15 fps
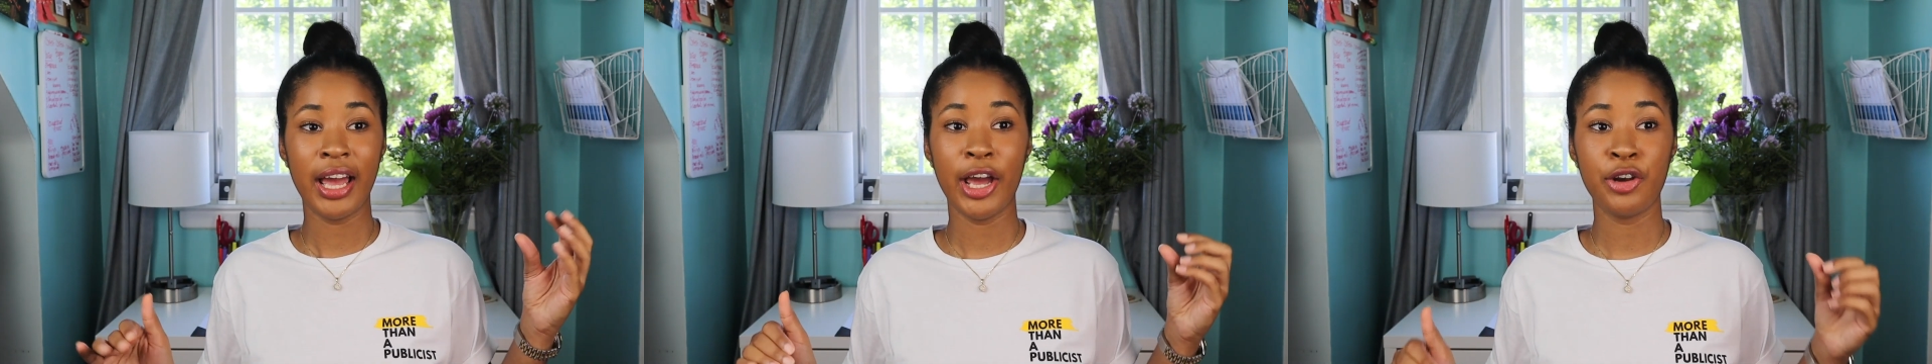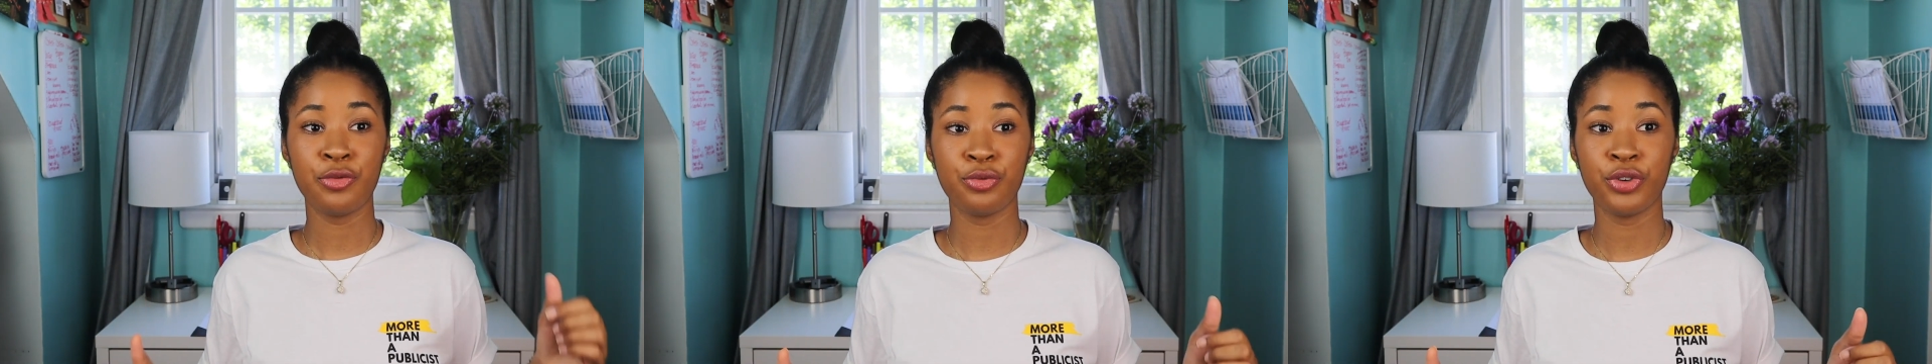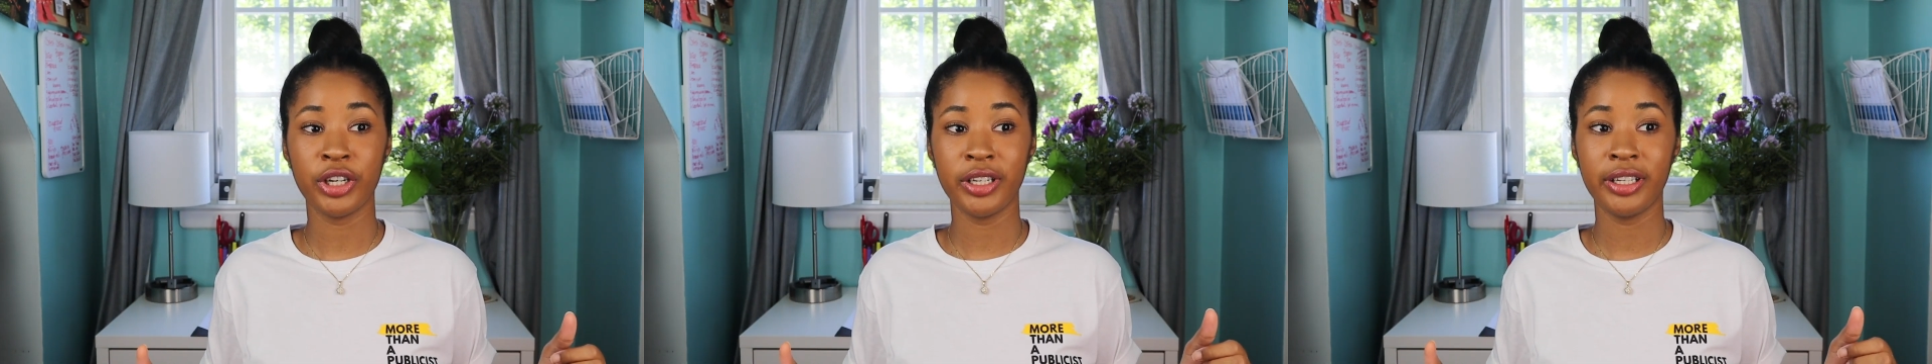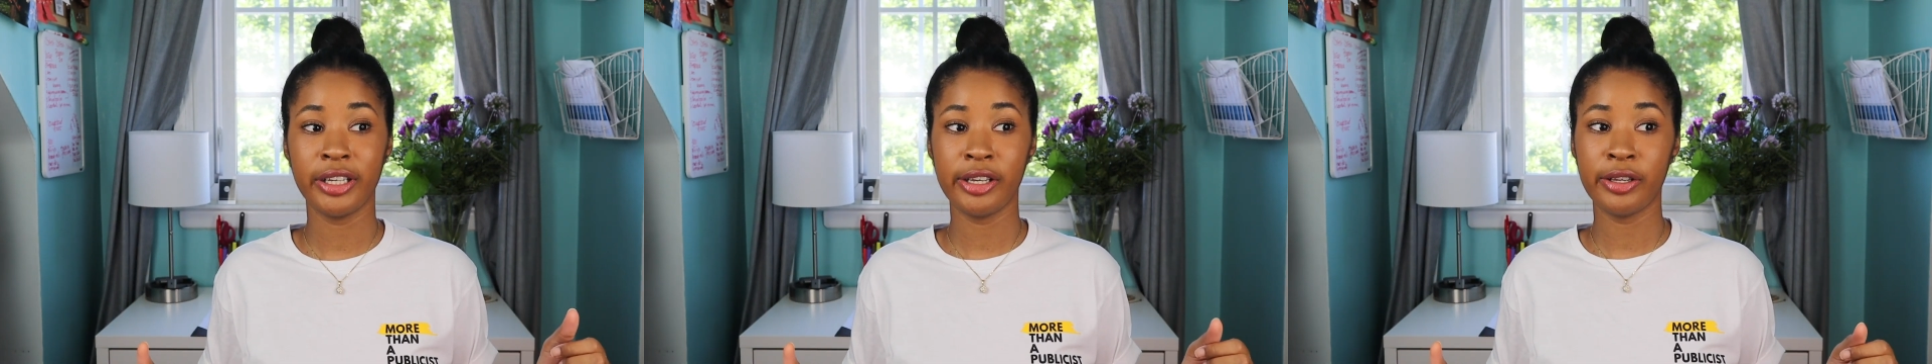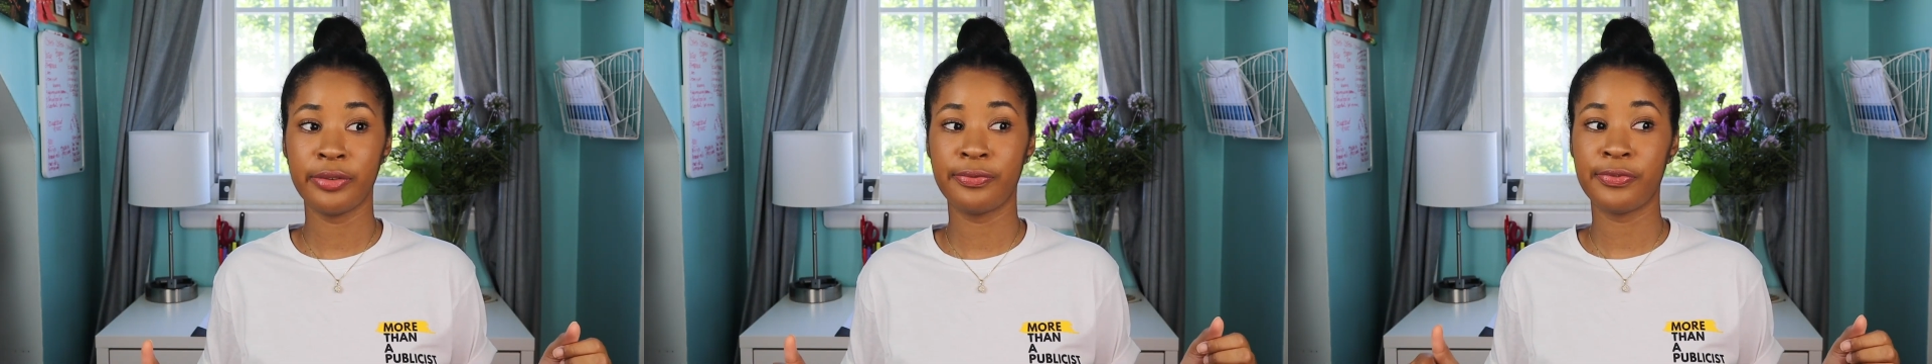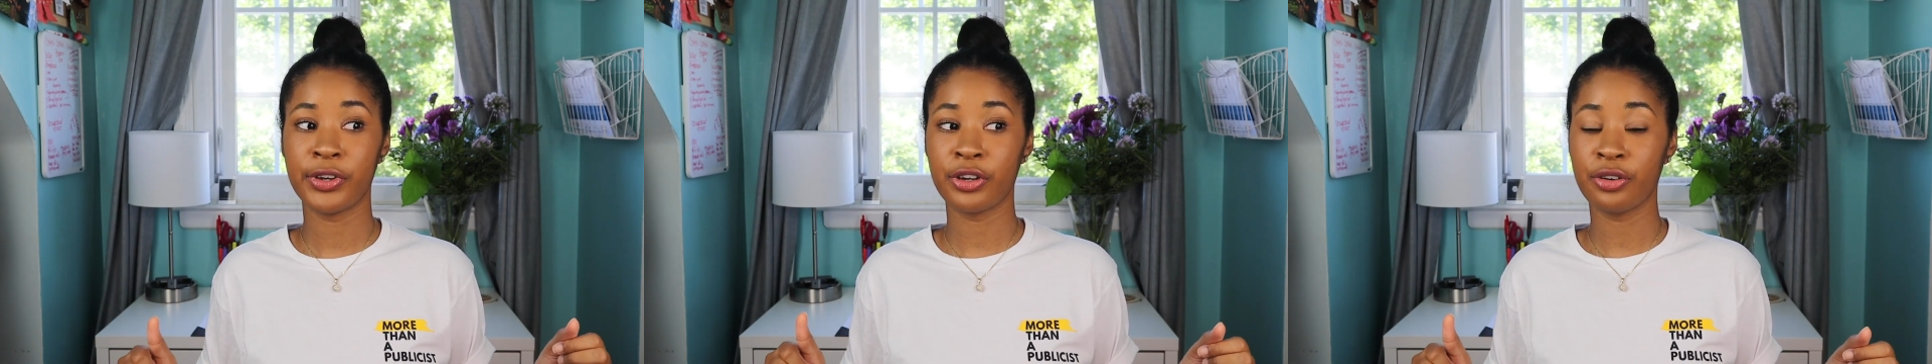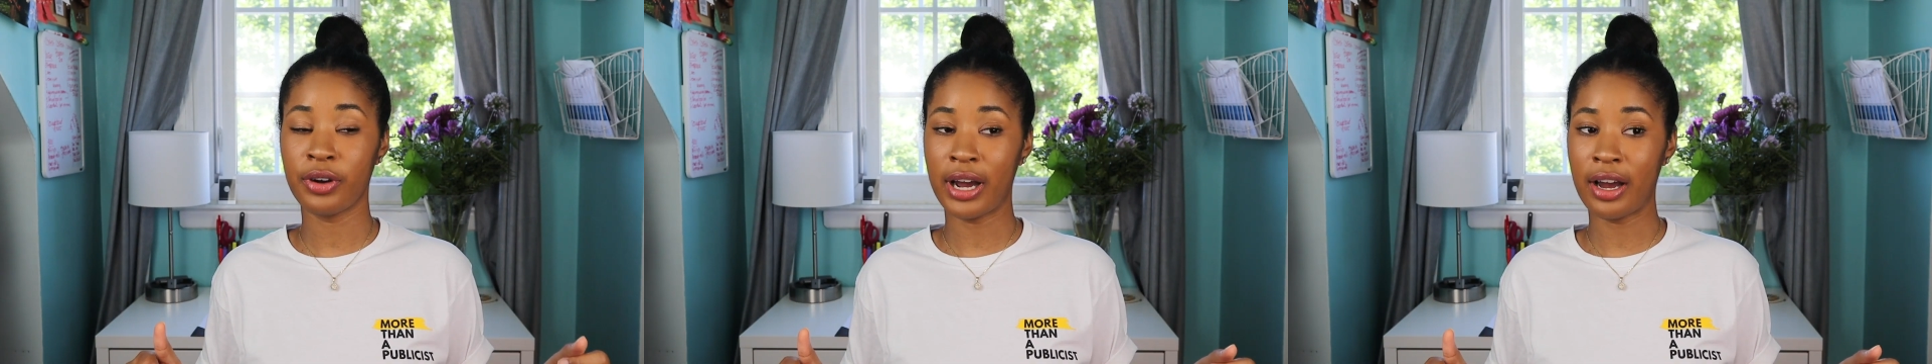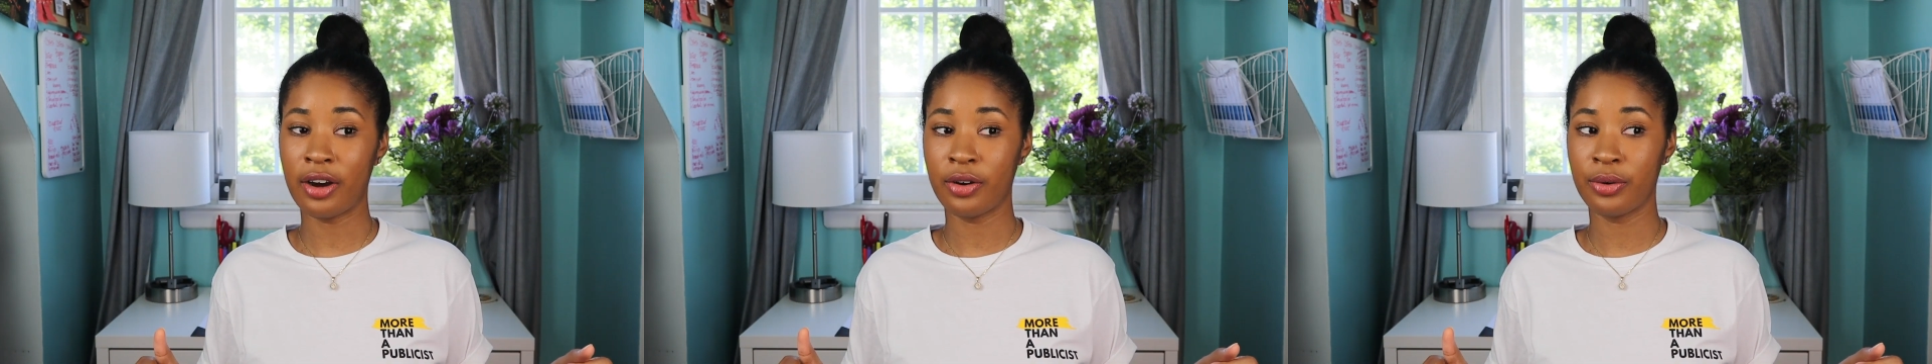and really figure
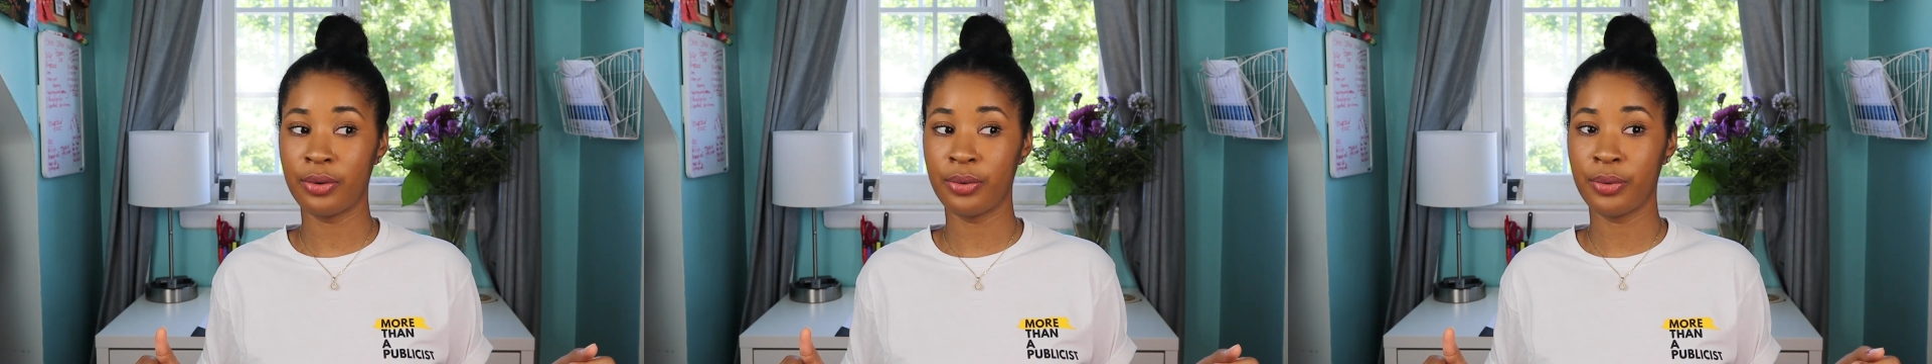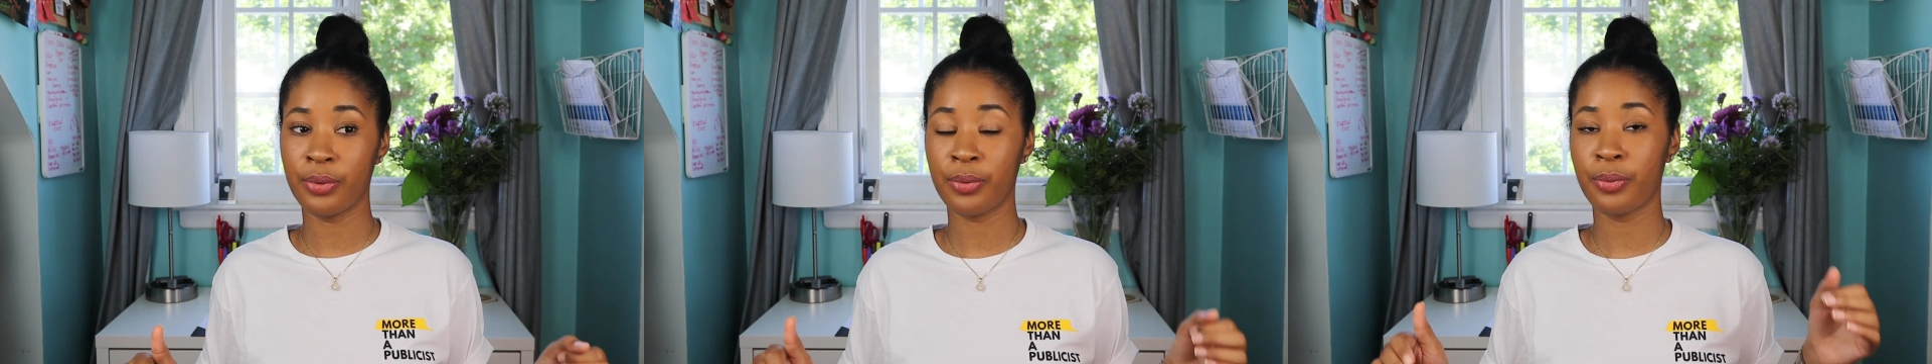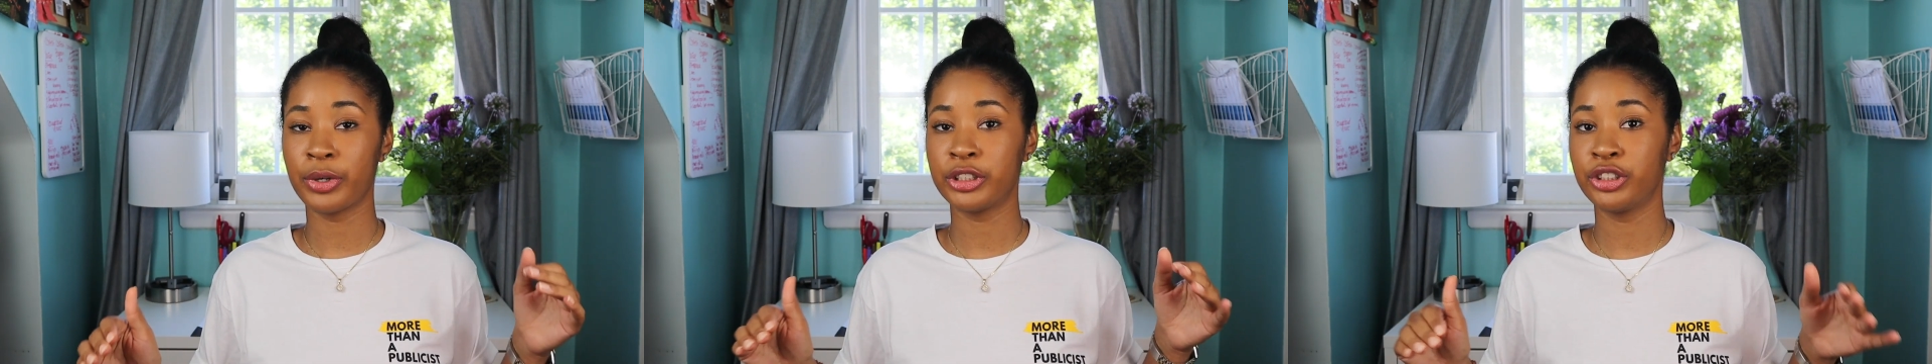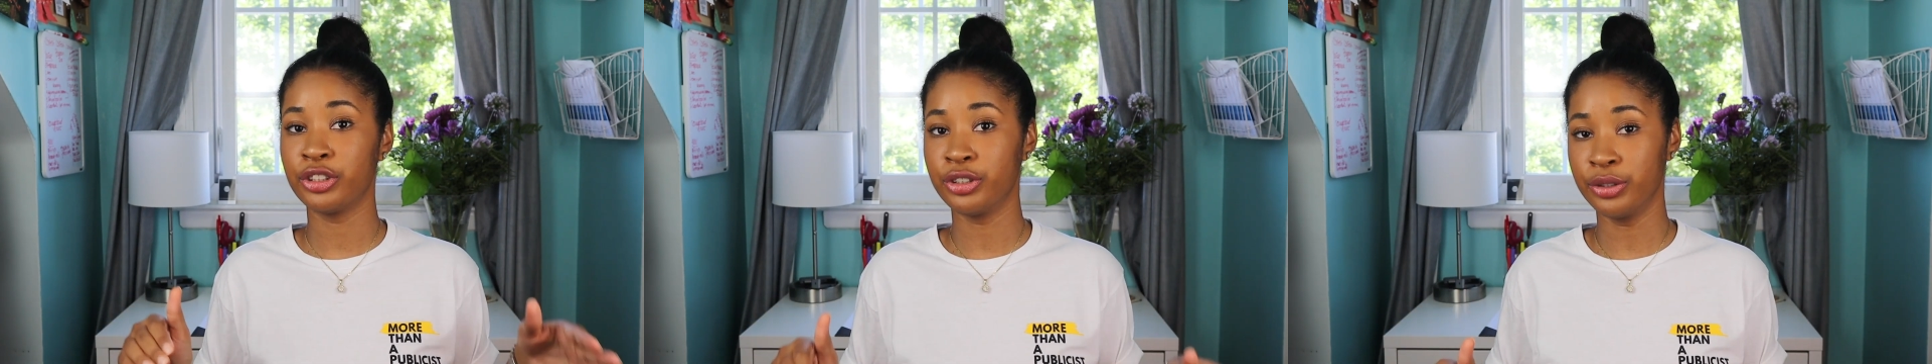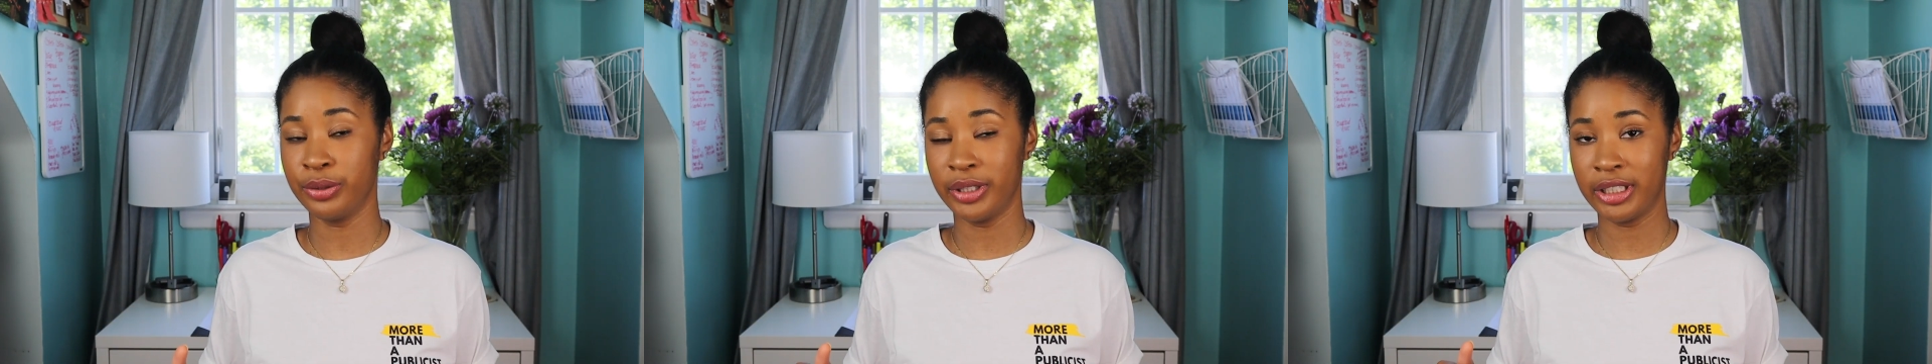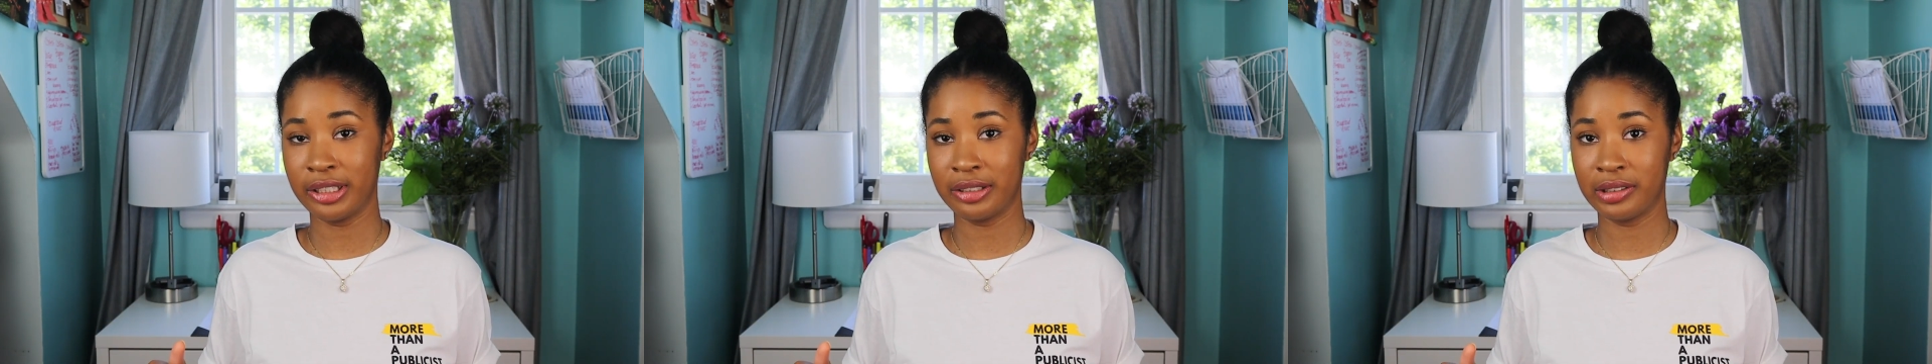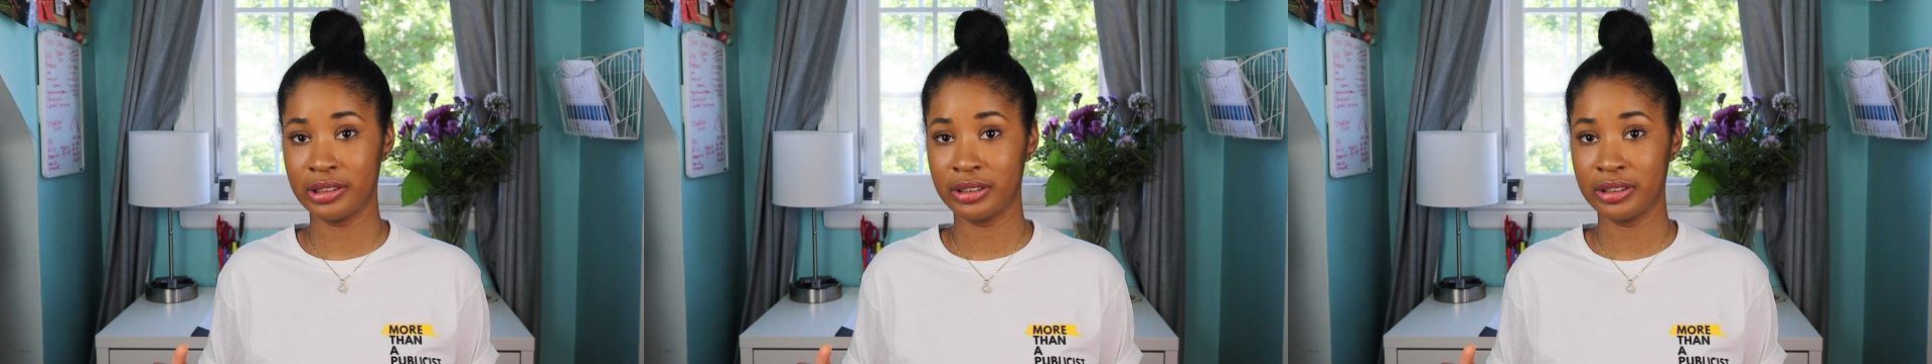out what you're doing.